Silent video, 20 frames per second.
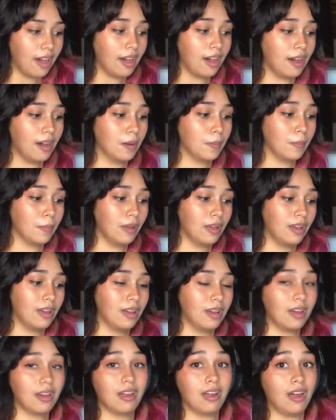I'm
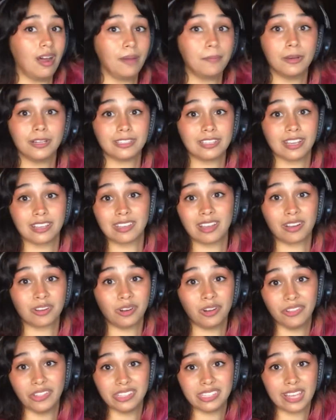on TikTok
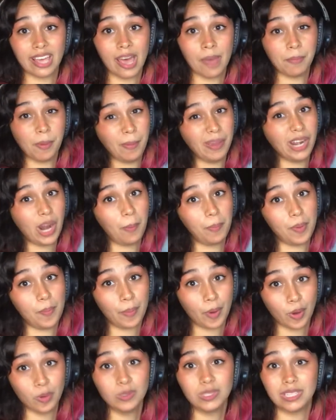all the time. I may not be
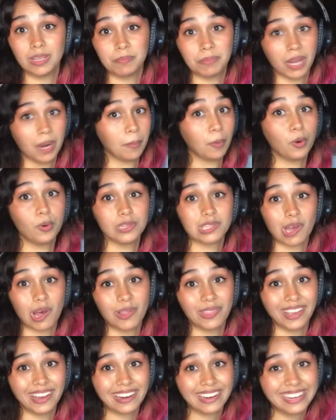posting, but I'm always
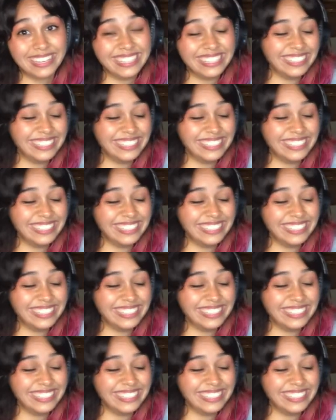on there.